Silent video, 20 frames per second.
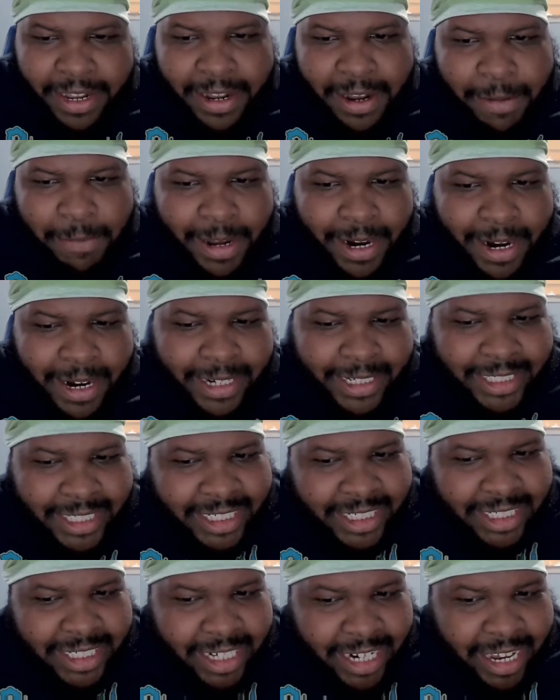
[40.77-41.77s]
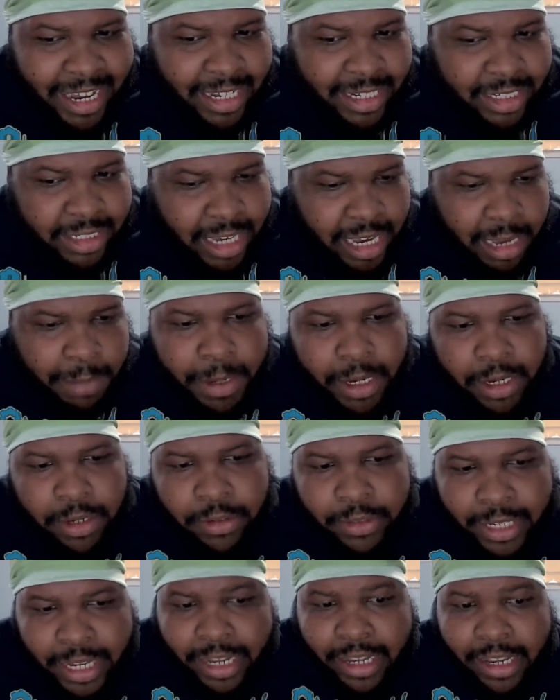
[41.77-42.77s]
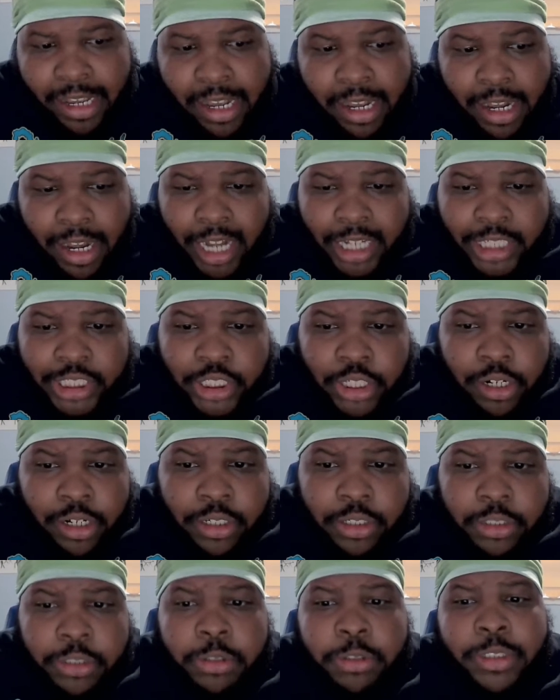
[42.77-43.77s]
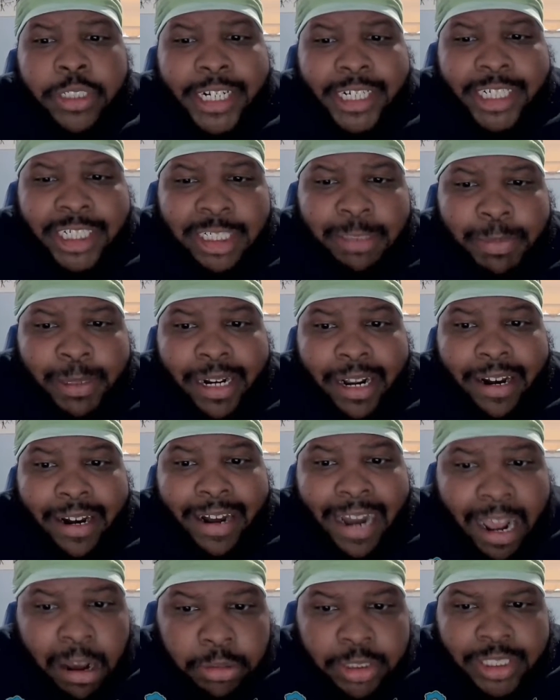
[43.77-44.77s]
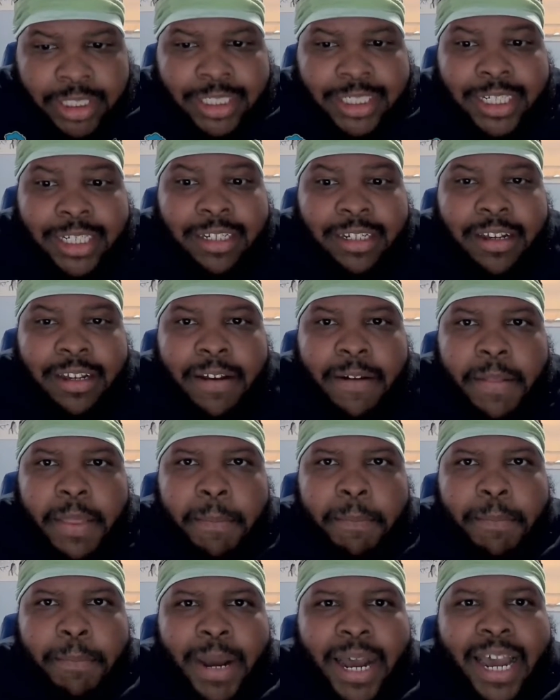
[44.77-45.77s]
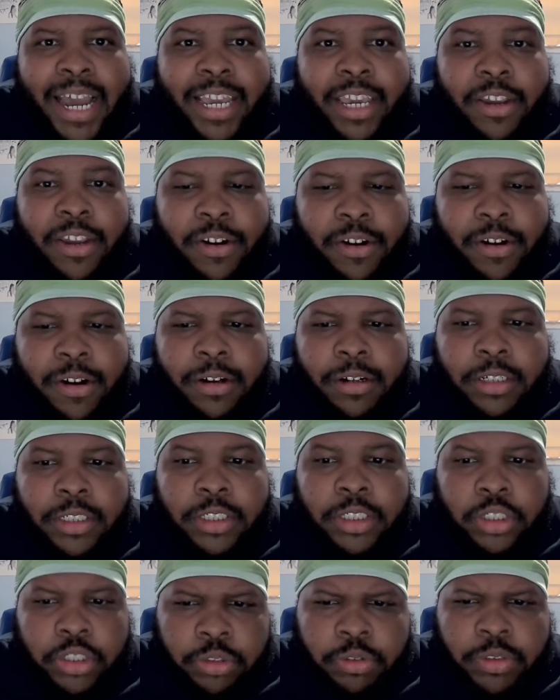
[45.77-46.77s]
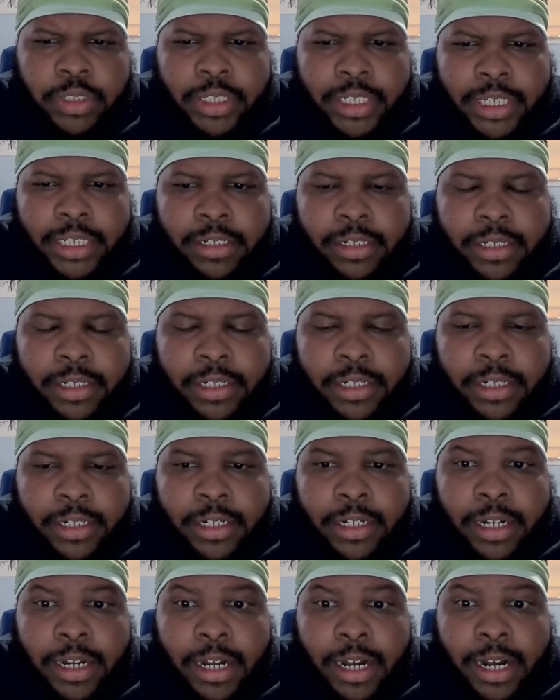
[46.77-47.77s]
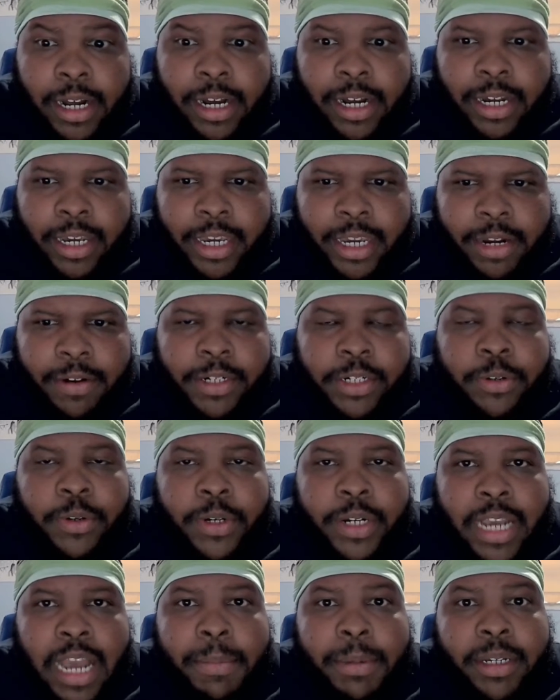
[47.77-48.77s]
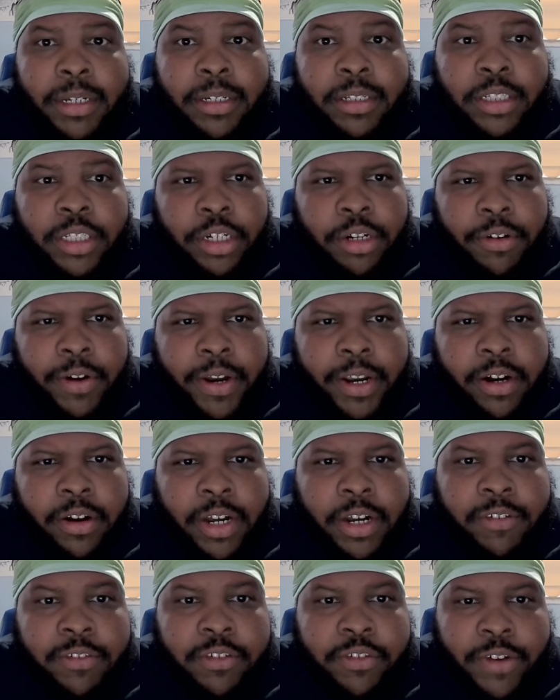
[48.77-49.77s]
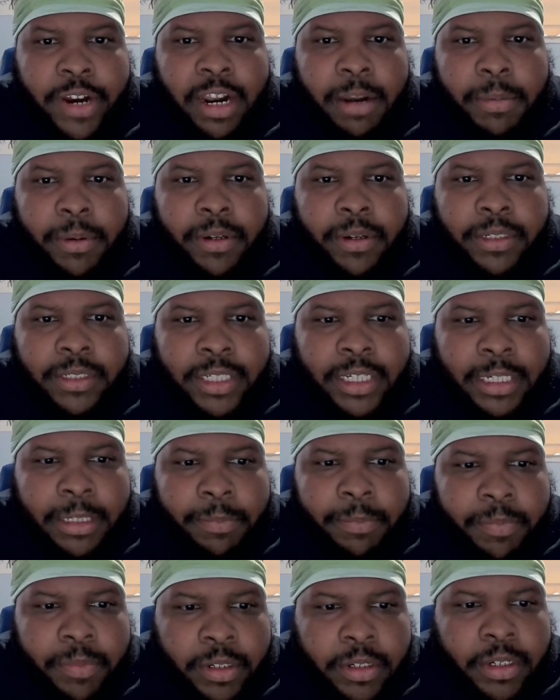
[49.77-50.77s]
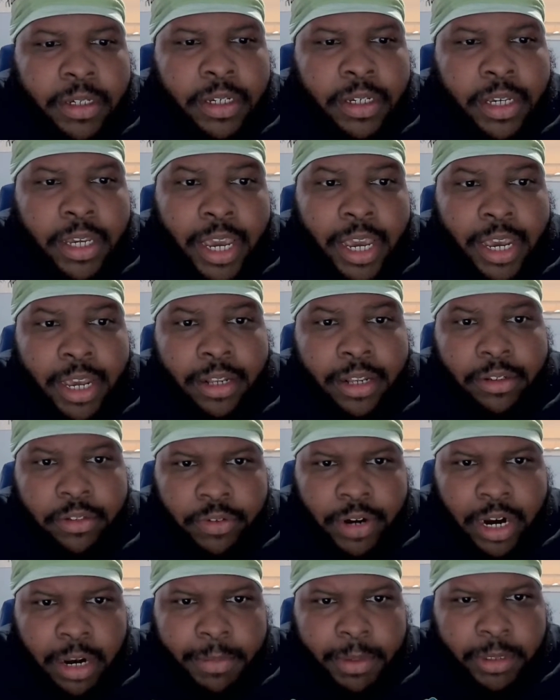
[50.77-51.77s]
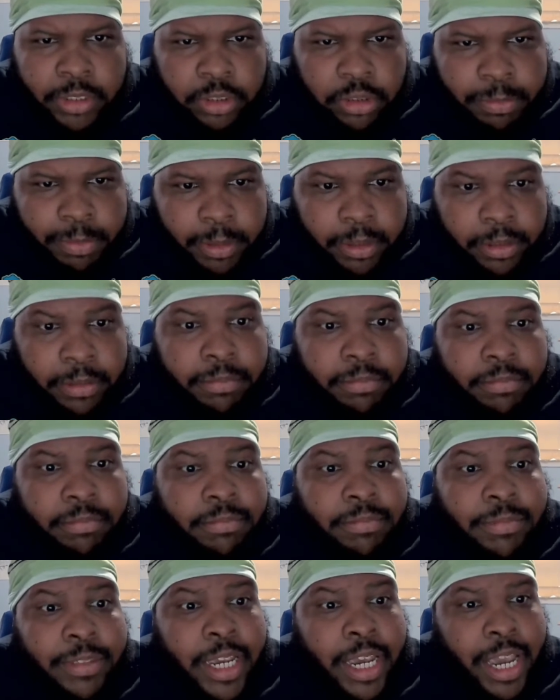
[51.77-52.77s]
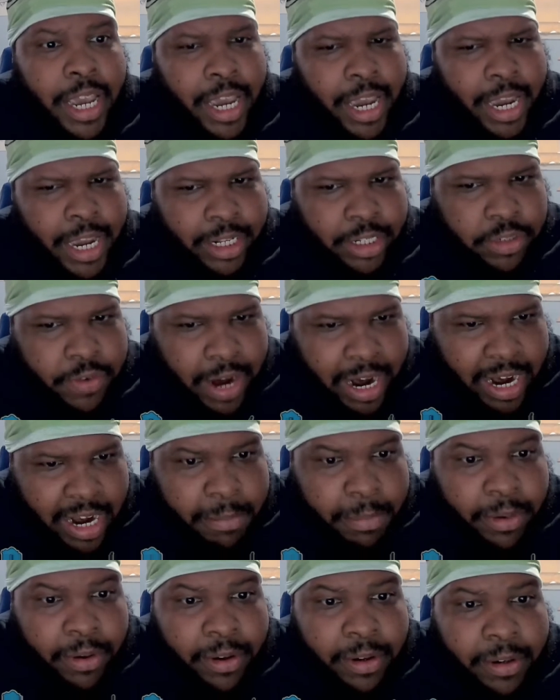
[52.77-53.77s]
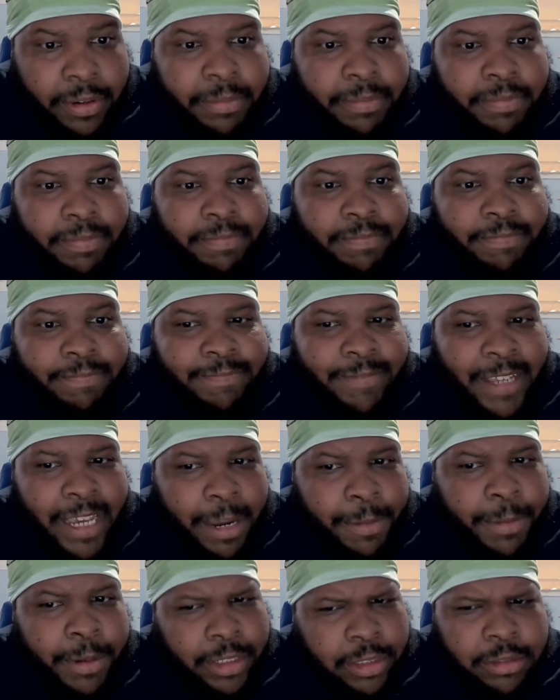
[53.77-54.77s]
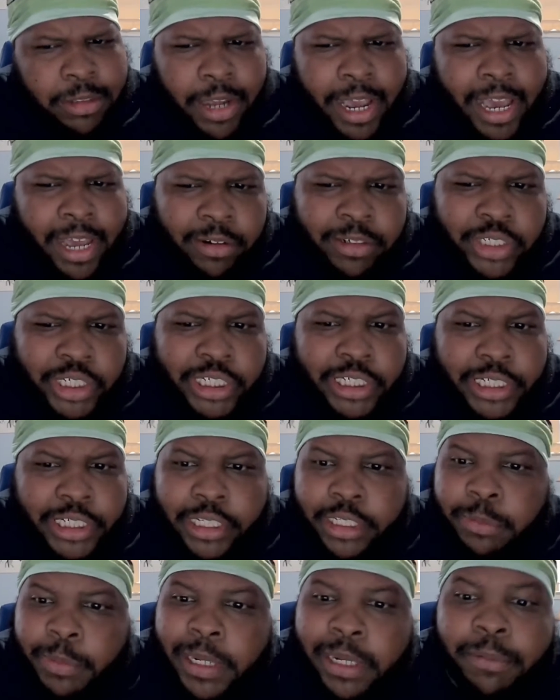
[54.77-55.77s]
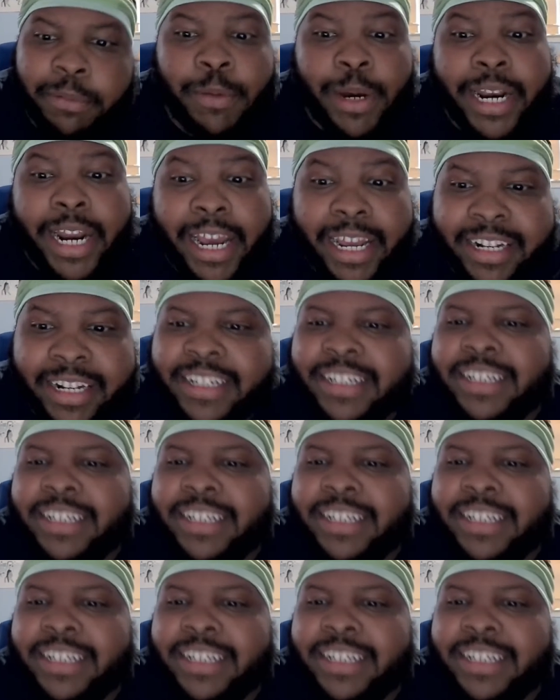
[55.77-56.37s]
But since today is King Piccolo Day, a certain news had just been announced by yours truly, Kira Toriyama, the creator of Dragon Ball Z and Dragon Ball Super and Dragon Ball. And we're just going to add on GT as well. Why not?